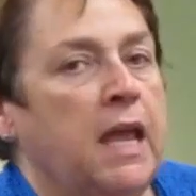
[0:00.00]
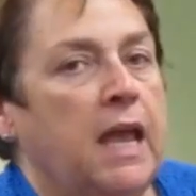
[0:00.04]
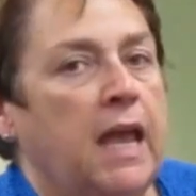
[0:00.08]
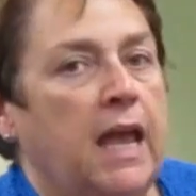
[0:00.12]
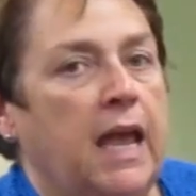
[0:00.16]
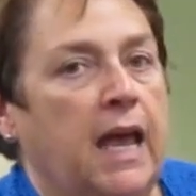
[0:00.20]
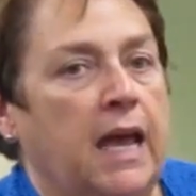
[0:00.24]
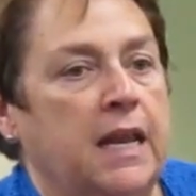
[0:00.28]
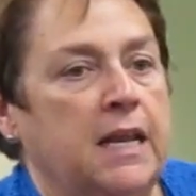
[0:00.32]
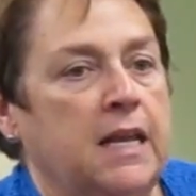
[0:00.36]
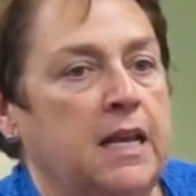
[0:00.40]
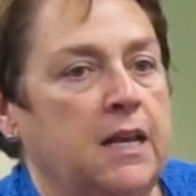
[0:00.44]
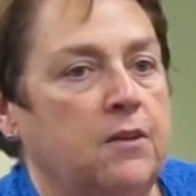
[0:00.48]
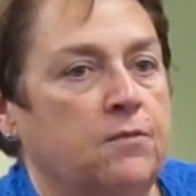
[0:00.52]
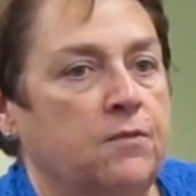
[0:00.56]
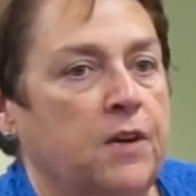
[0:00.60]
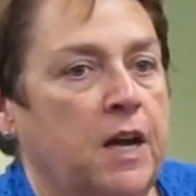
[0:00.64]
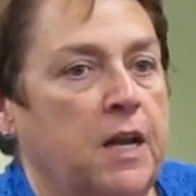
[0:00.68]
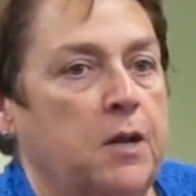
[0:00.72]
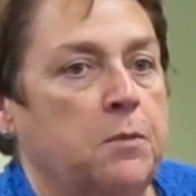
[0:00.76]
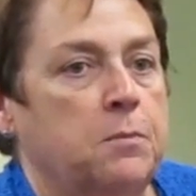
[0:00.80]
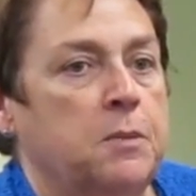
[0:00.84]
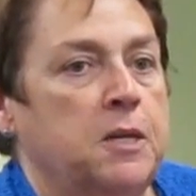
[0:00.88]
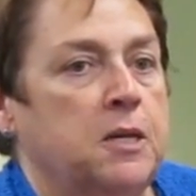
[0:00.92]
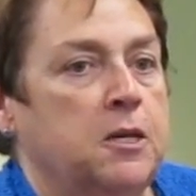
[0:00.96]
and he
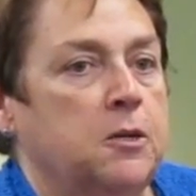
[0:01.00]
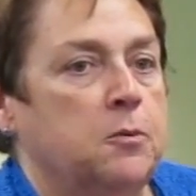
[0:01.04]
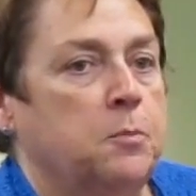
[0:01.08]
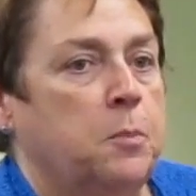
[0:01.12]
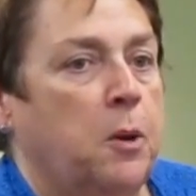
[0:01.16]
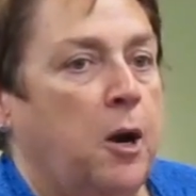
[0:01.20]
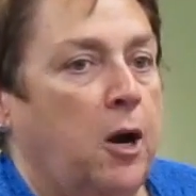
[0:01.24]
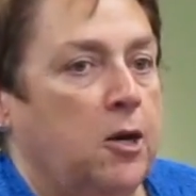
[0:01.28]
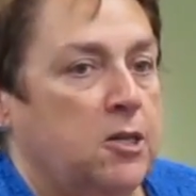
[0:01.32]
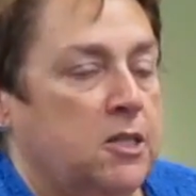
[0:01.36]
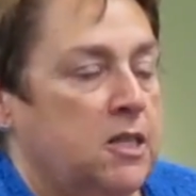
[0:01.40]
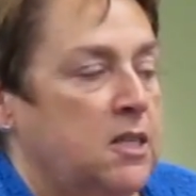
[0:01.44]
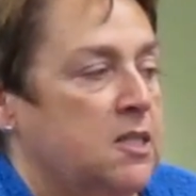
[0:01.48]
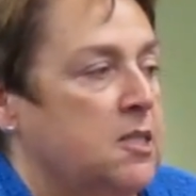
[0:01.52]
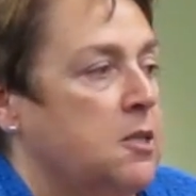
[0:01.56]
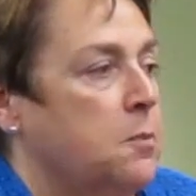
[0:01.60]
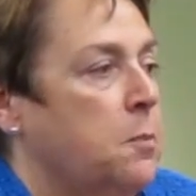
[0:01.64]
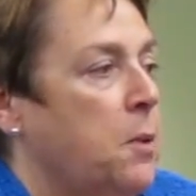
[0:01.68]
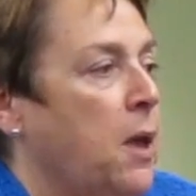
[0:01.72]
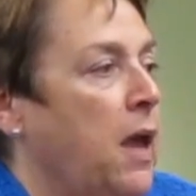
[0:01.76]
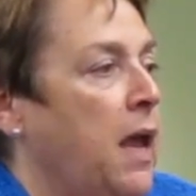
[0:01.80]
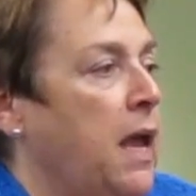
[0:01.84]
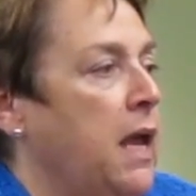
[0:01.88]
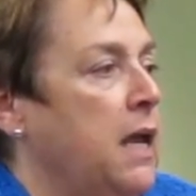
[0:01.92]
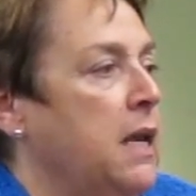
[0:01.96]
invited me to
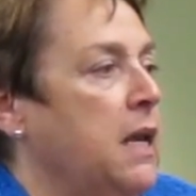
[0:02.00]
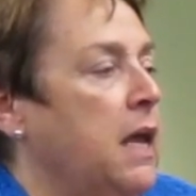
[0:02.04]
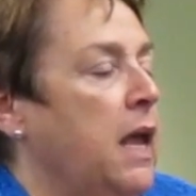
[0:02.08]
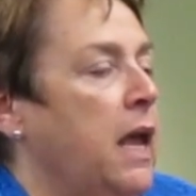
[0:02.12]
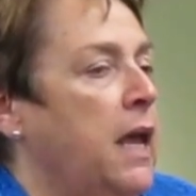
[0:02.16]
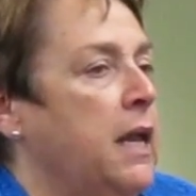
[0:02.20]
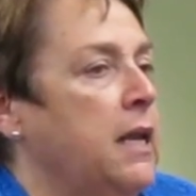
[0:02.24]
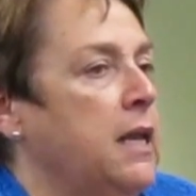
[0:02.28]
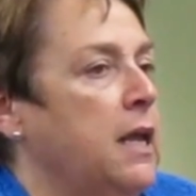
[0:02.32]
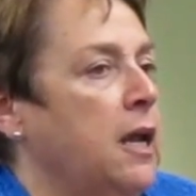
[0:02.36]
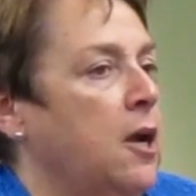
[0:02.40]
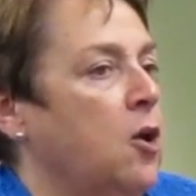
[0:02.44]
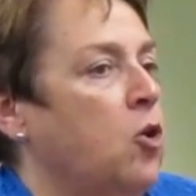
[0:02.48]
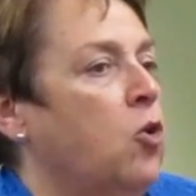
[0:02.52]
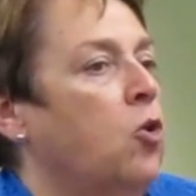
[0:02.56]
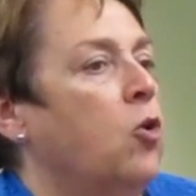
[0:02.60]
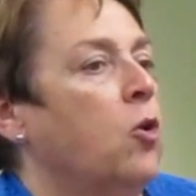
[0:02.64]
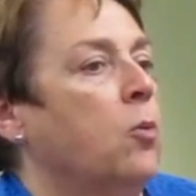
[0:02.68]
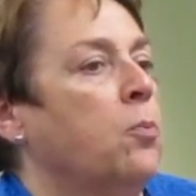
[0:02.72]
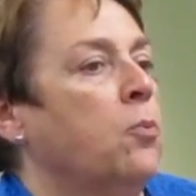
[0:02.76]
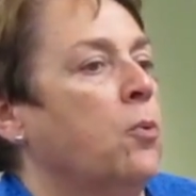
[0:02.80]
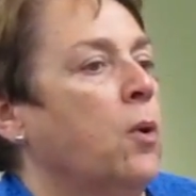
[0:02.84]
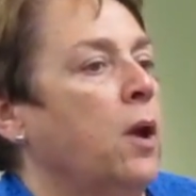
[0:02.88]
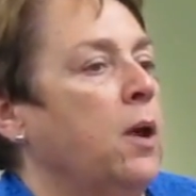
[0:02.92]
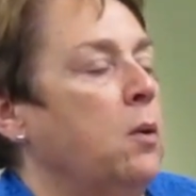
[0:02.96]
participate and
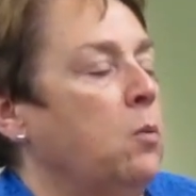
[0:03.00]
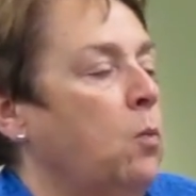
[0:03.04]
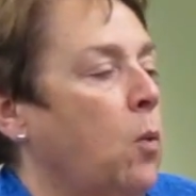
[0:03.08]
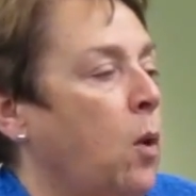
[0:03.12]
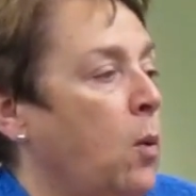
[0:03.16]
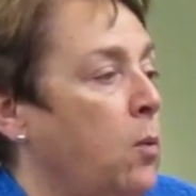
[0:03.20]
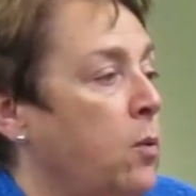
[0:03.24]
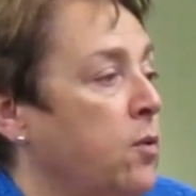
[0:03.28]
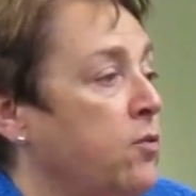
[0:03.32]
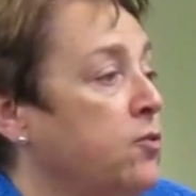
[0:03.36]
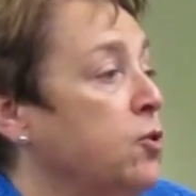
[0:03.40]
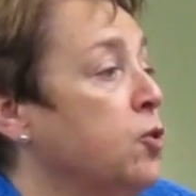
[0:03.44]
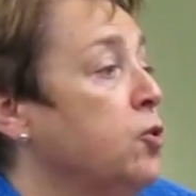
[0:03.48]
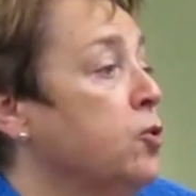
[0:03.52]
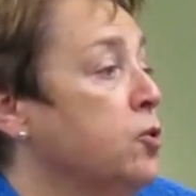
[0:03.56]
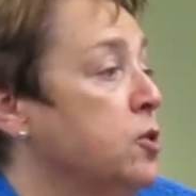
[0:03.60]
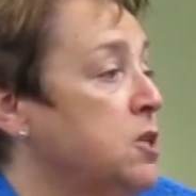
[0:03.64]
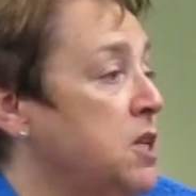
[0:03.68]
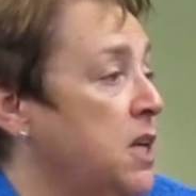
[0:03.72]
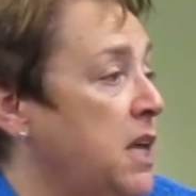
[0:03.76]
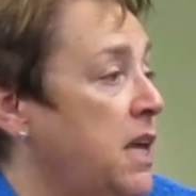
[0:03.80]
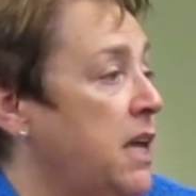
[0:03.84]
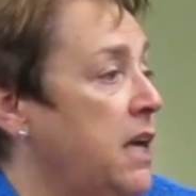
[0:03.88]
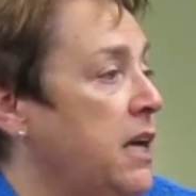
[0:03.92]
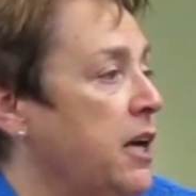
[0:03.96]
incorporate what we've learned
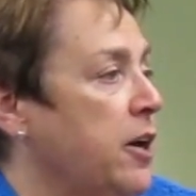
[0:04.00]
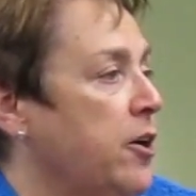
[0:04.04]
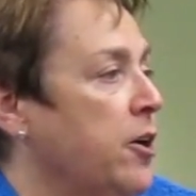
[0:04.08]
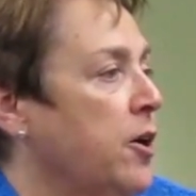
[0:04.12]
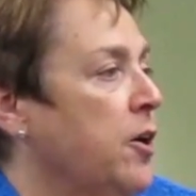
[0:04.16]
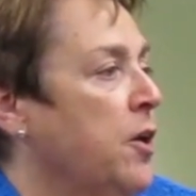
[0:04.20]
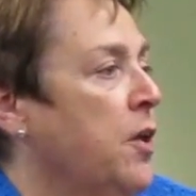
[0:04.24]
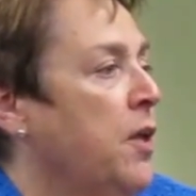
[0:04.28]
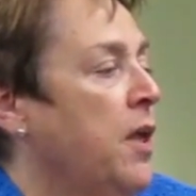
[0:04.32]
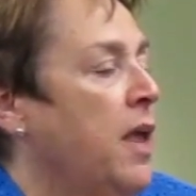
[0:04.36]
here.